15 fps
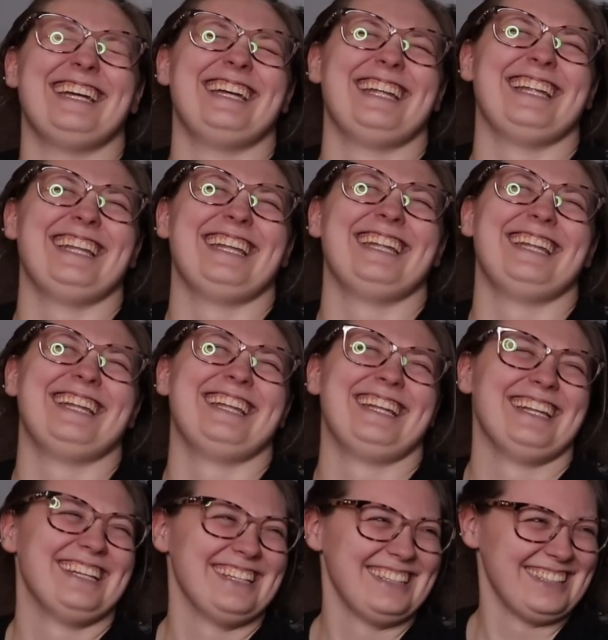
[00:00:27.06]

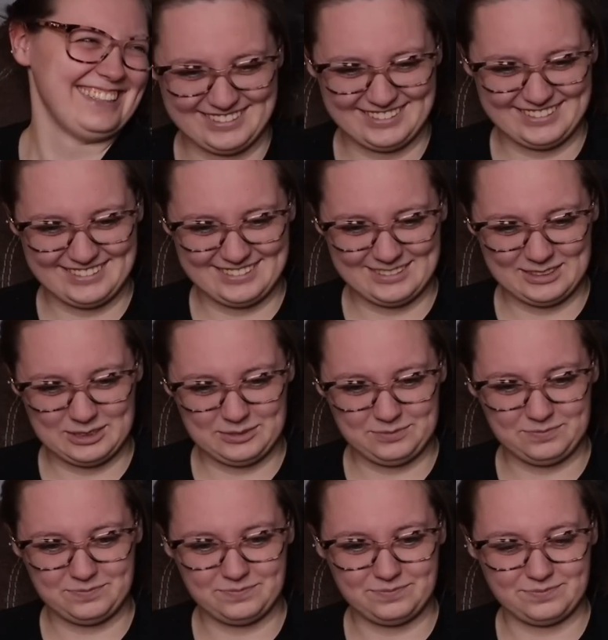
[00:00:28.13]

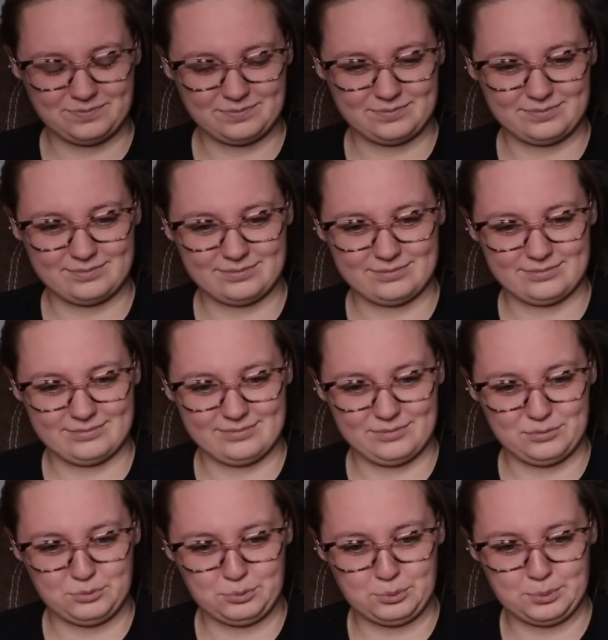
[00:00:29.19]

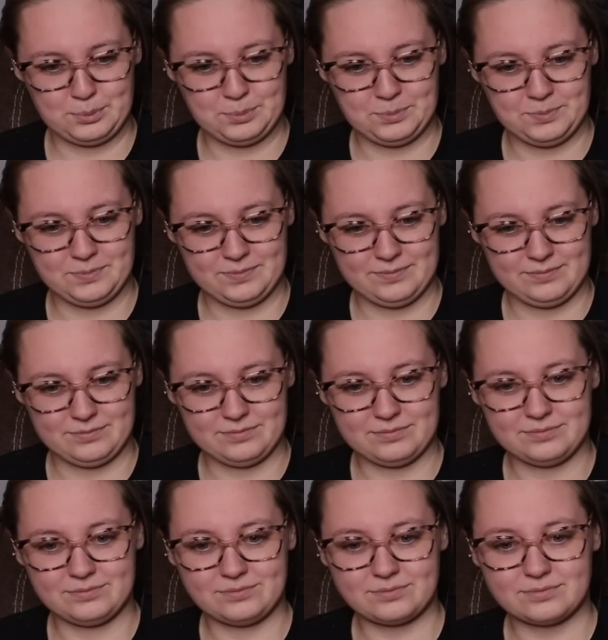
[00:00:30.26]

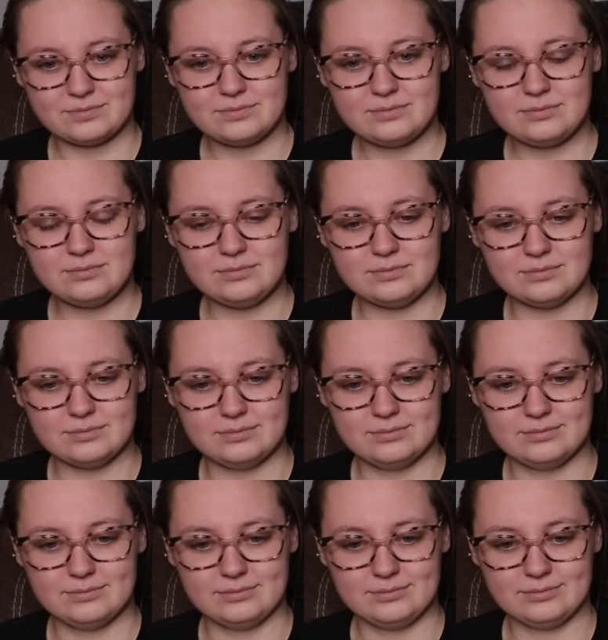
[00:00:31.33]

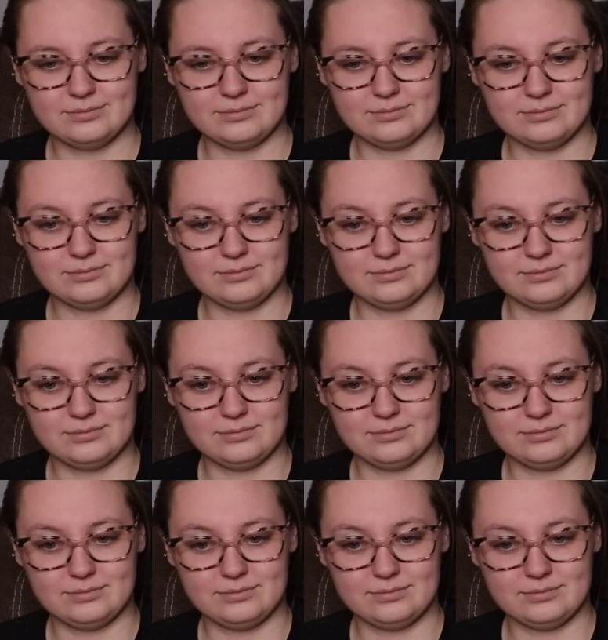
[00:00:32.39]
(not speaking)